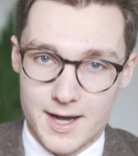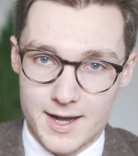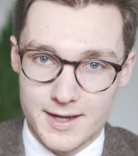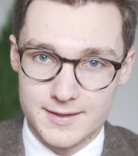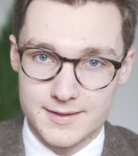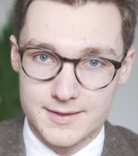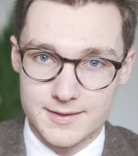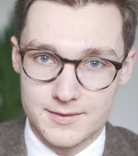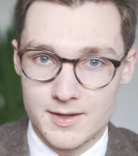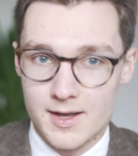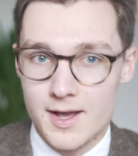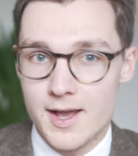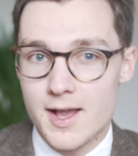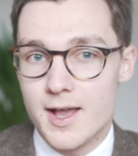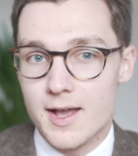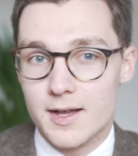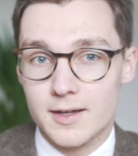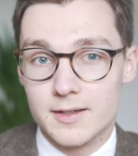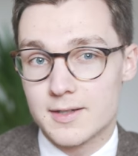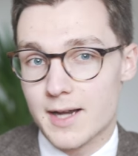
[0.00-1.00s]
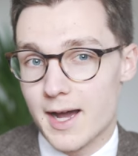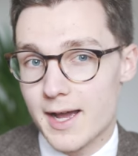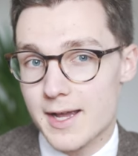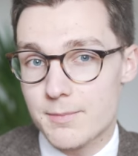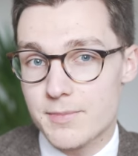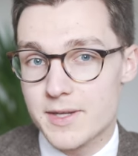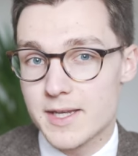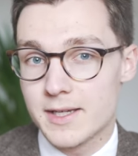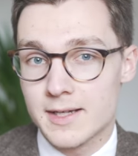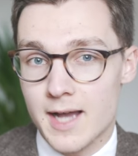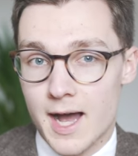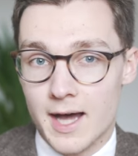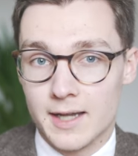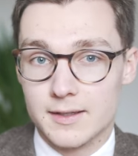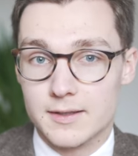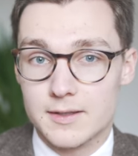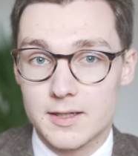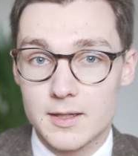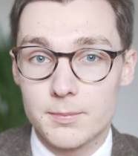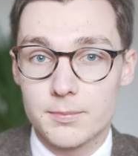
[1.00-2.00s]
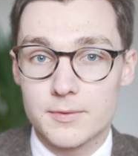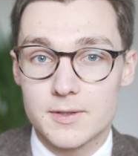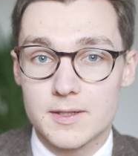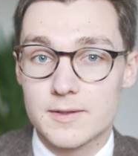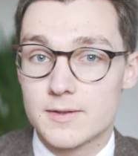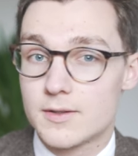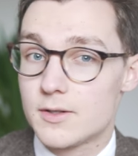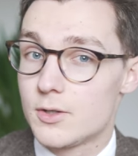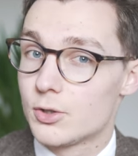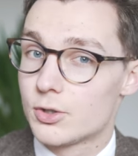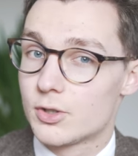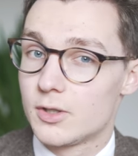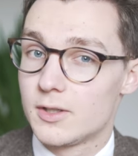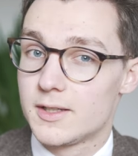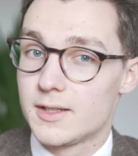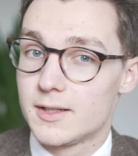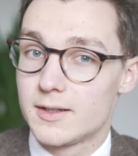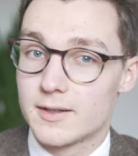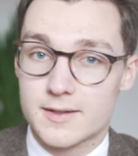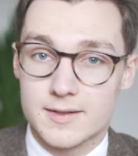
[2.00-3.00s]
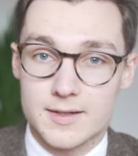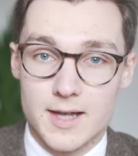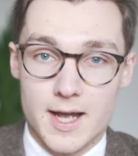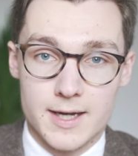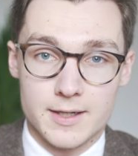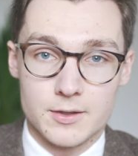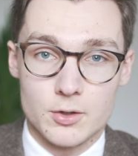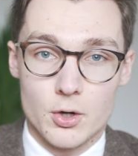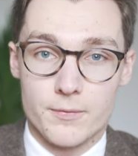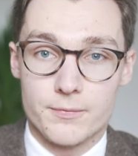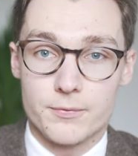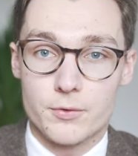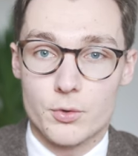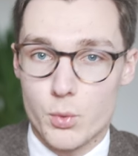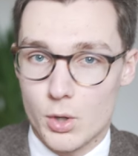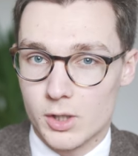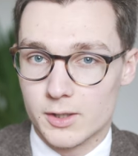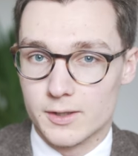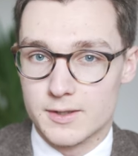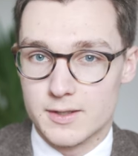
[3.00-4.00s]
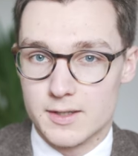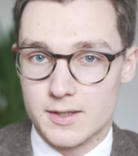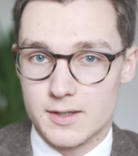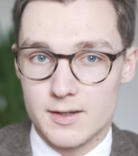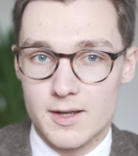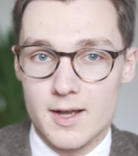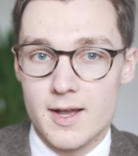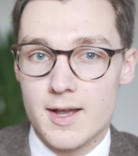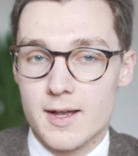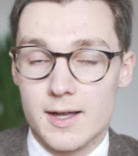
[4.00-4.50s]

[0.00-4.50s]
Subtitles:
ties. A tie being untipped is usually a sign of quality.